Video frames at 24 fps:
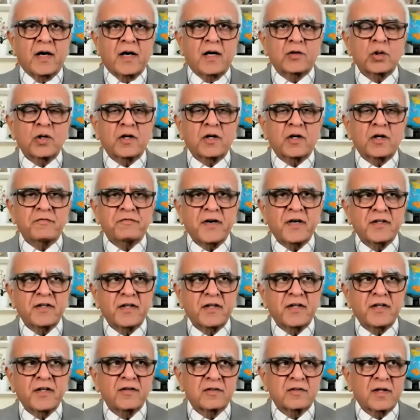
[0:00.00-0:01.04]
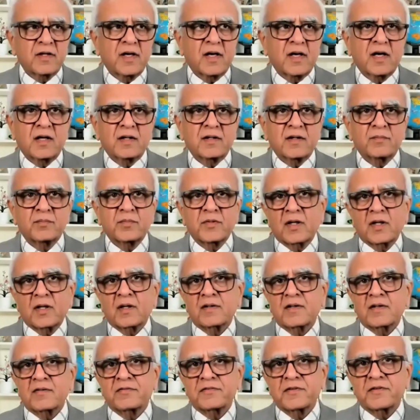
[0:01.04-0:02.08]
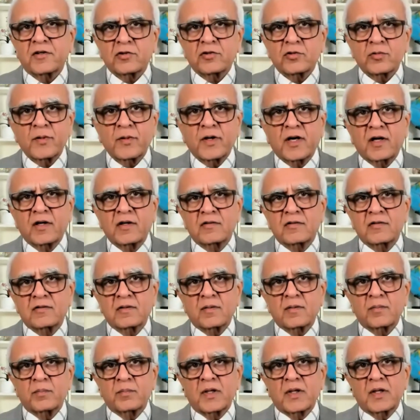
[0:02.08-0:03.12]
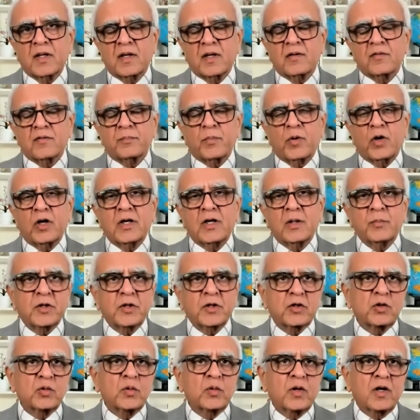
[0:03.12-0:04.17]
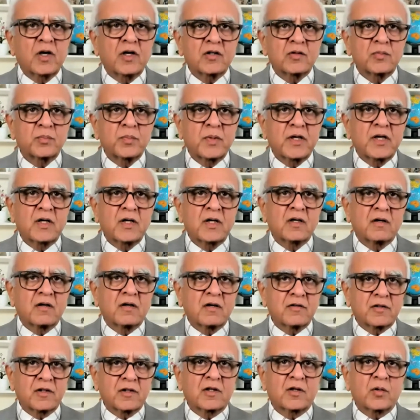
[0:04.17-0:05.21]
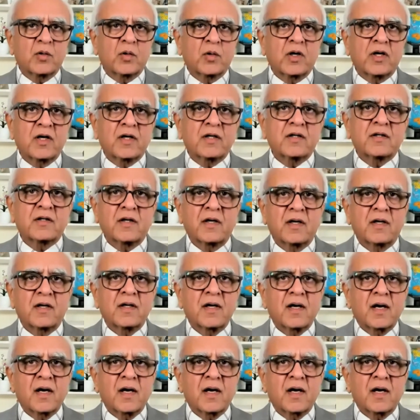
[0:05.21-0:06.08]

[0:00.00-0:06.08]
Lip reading: two different things. The first one is point number two was be result oriented.